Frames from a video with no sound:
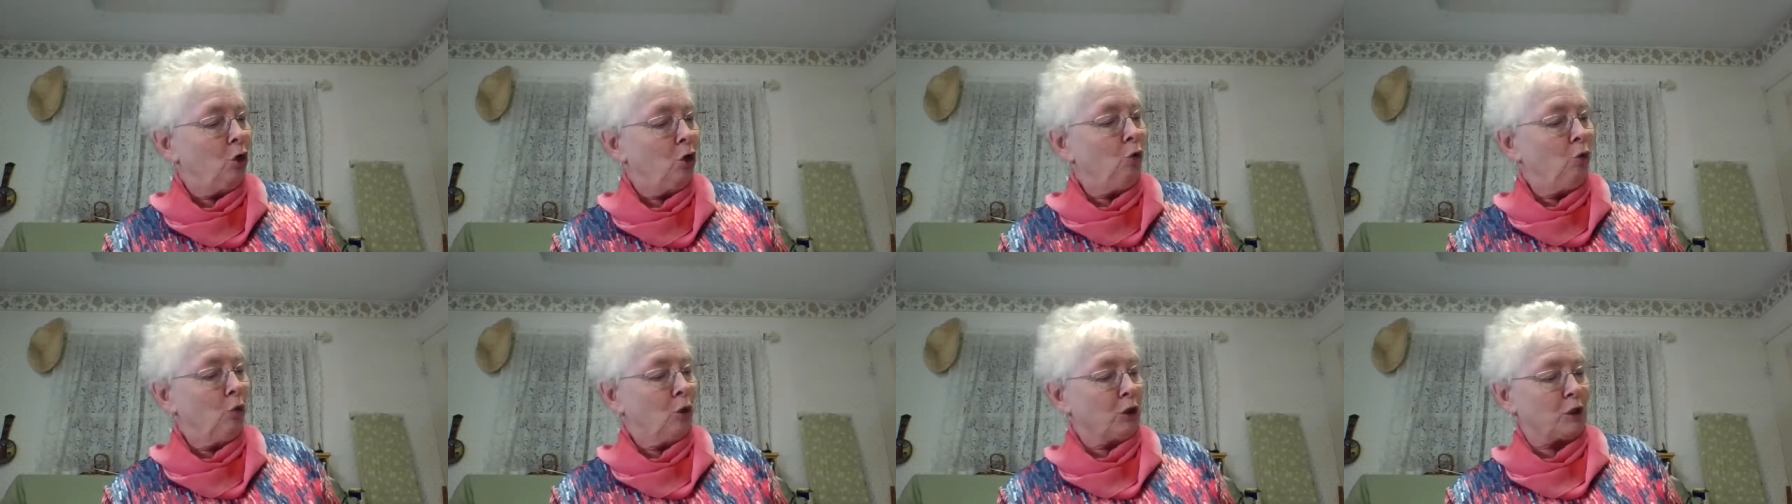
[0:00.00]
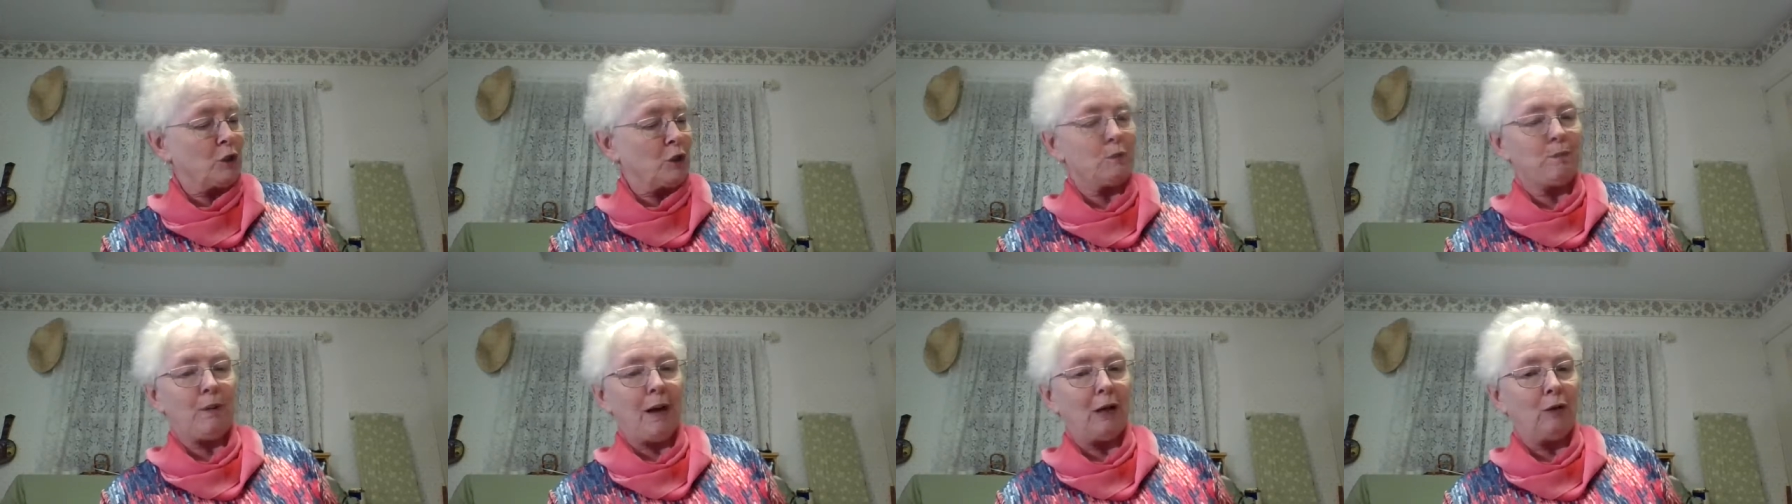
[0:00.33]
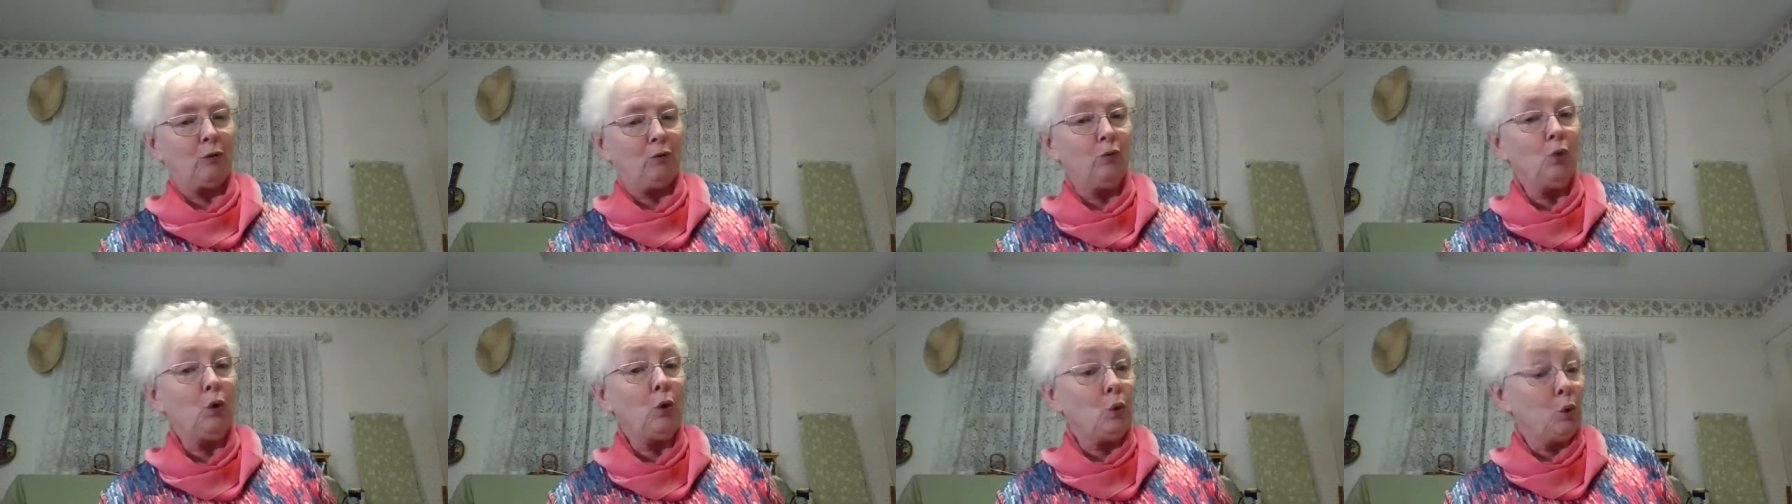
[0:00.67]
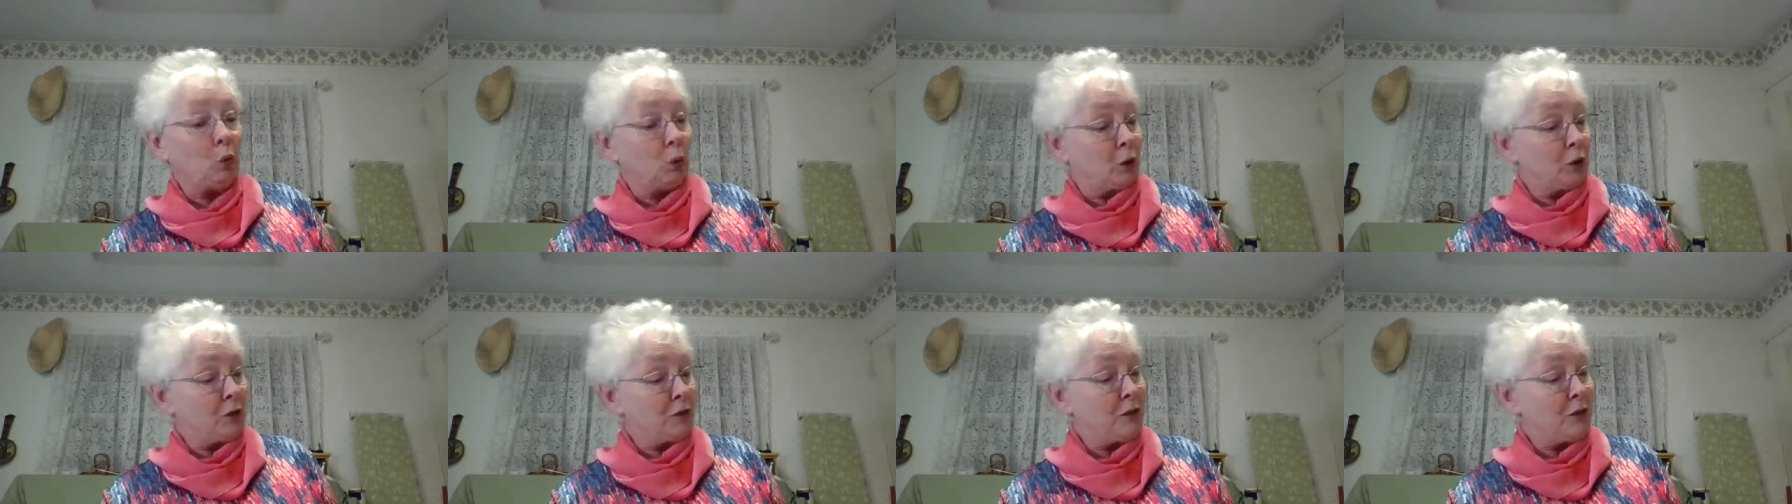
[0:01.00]
who works by
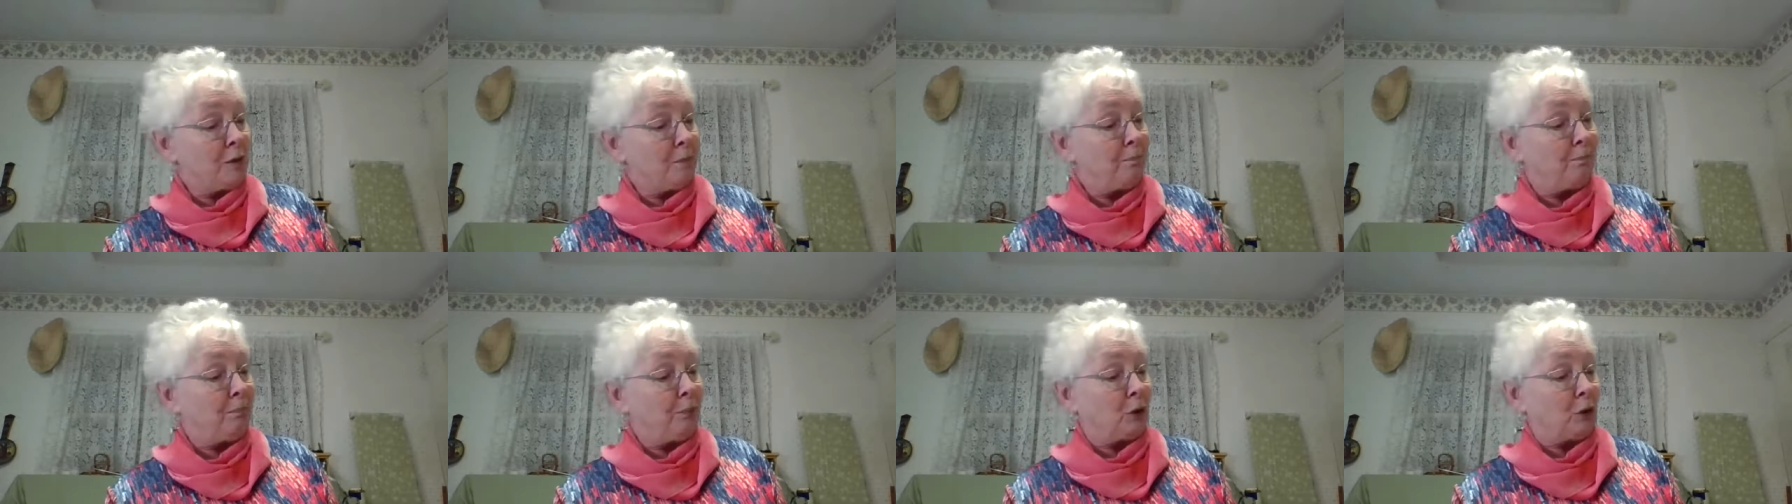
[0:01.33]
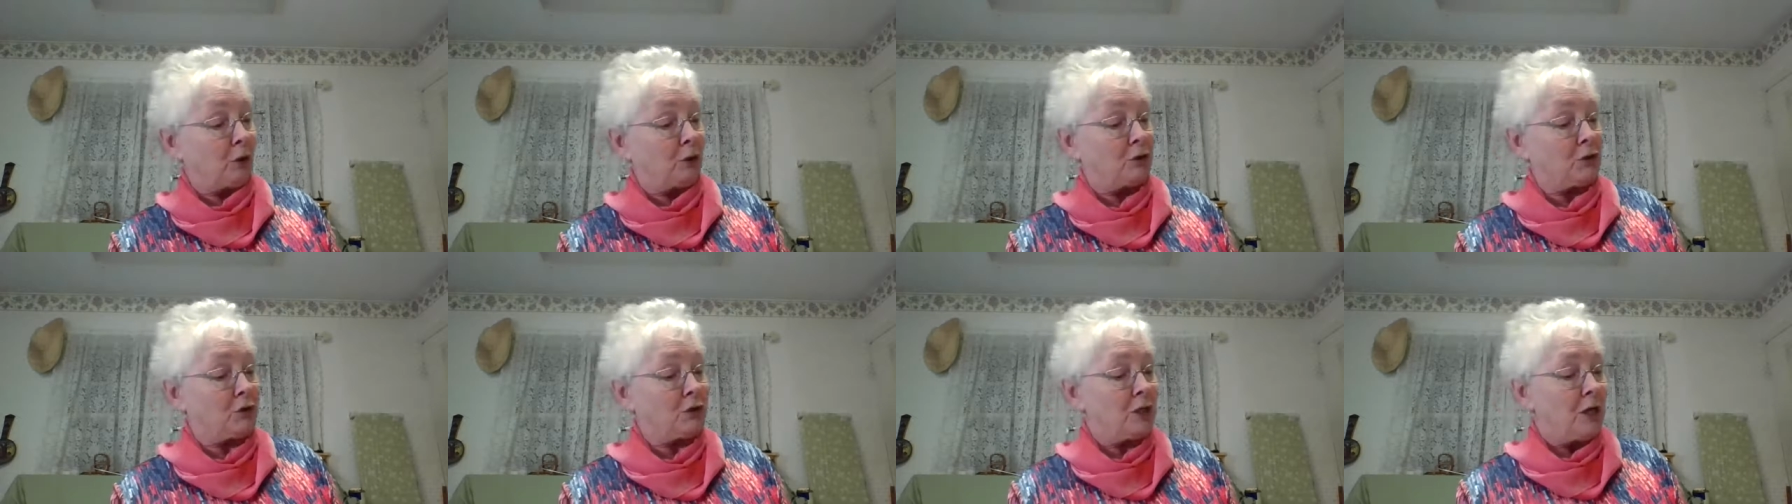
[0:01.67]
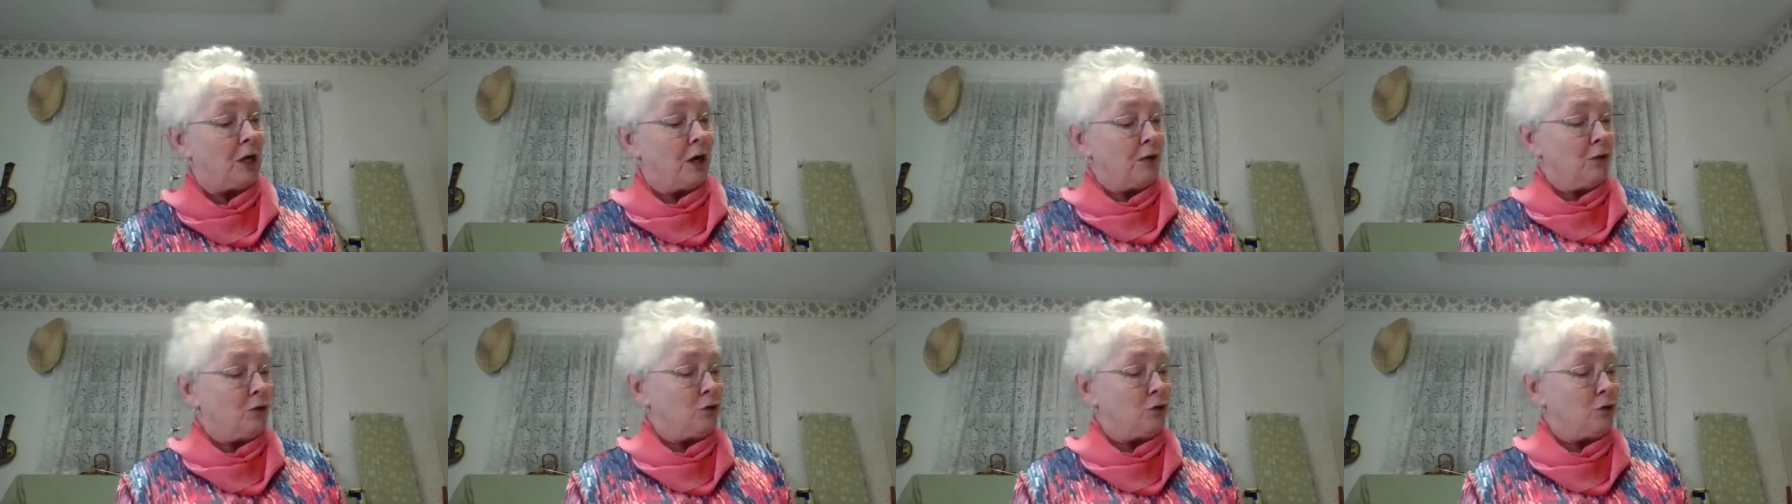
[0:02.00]
rules and books.